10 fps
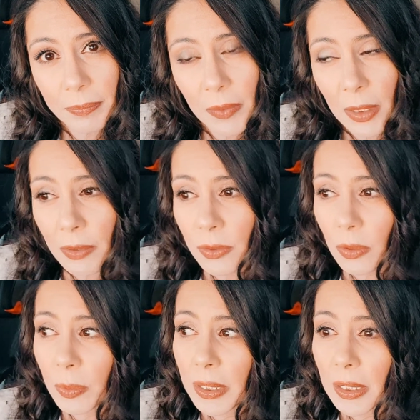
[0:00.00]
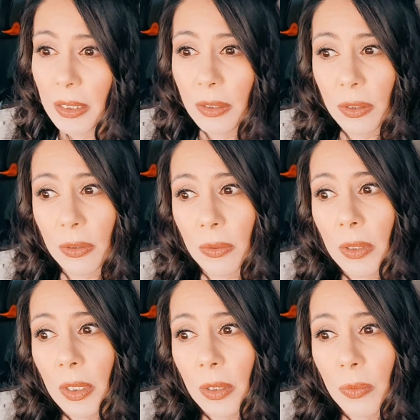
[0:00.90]
And so we need to
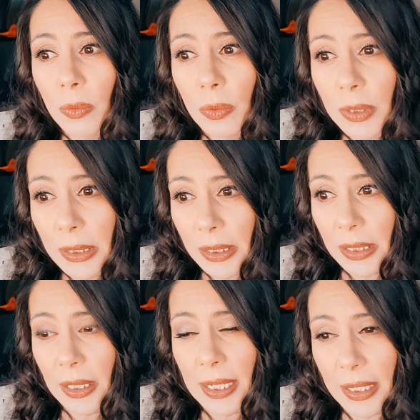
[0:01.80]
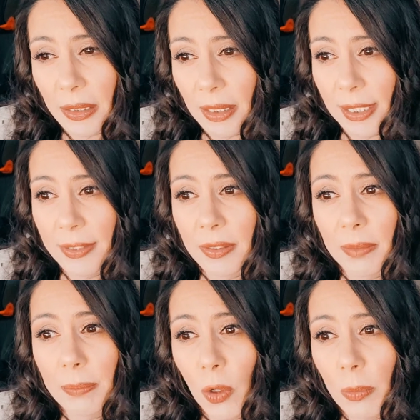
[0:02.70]
really analyze the
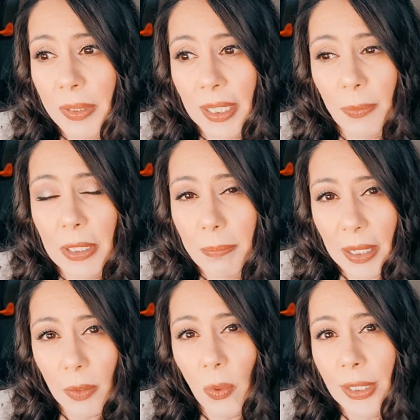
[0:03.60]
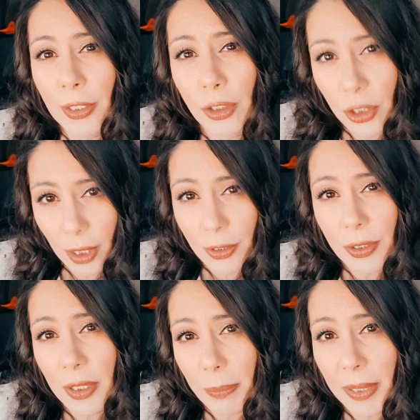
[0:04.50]
moment that we may want to judge
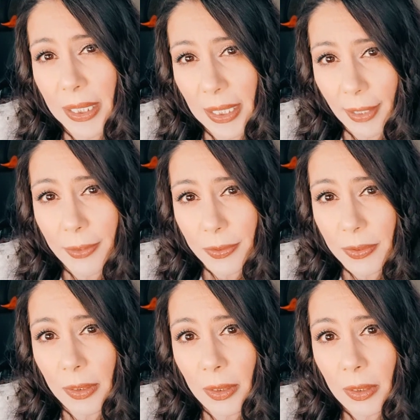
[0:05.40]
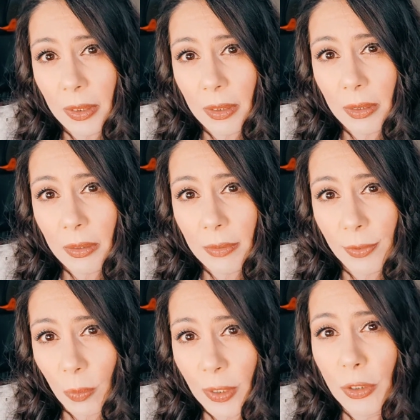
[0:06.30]
somebody else
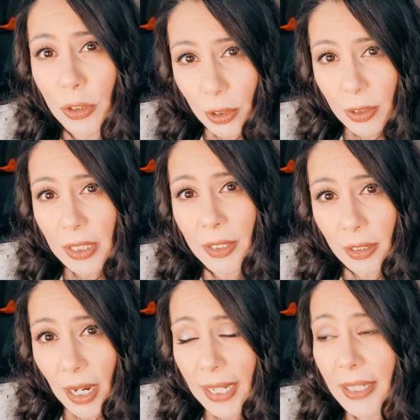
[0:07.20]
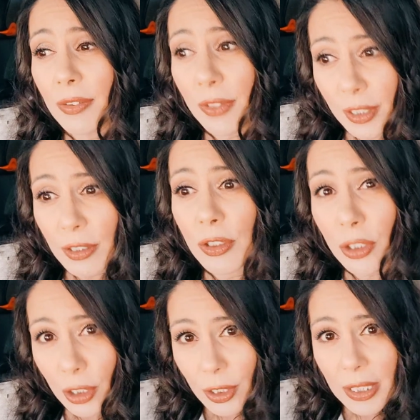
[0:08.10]
for what journey they're on. Their
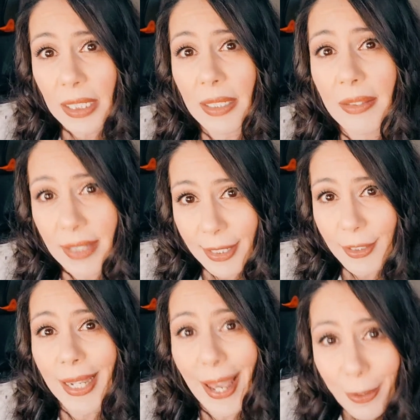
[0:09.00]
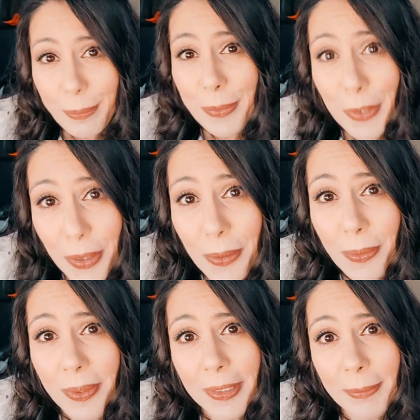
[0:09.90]
journey is there to help
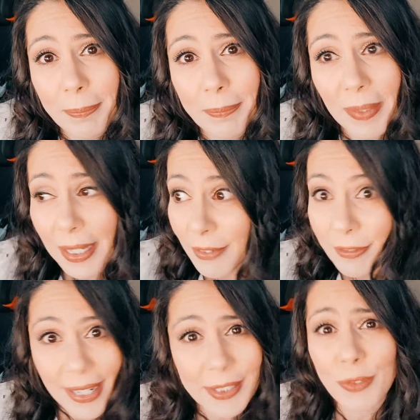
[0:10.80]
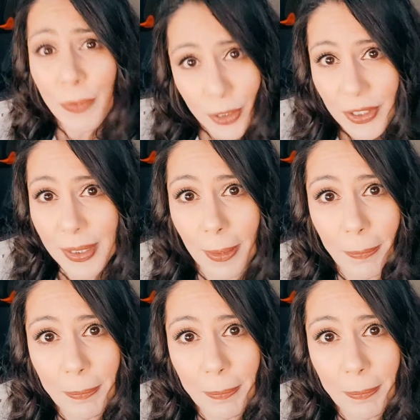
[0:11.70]
you, and vice versa.